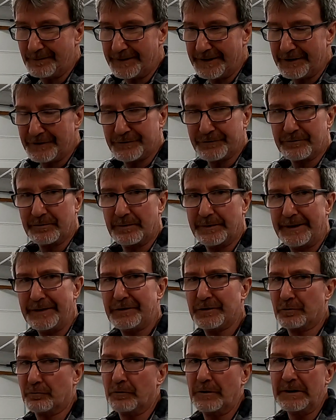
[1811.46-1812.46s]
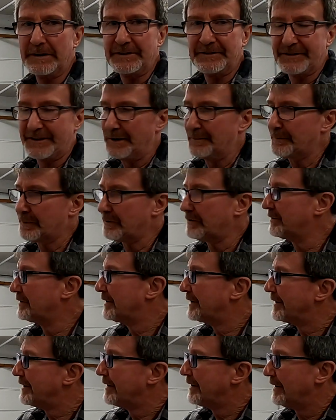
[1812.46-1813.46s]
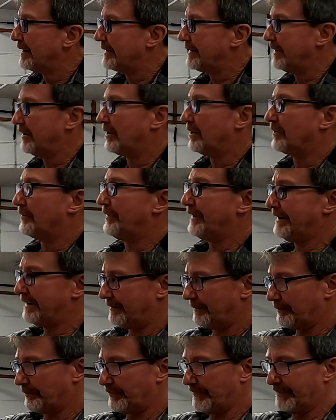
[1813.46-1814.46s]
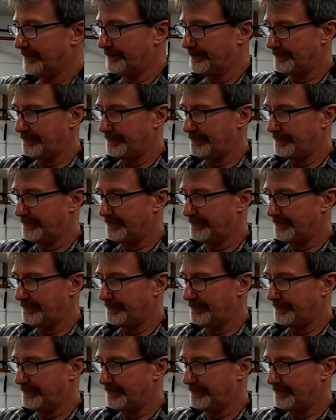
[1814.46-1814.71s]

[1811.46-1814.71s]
these, these are really simple. You know, they,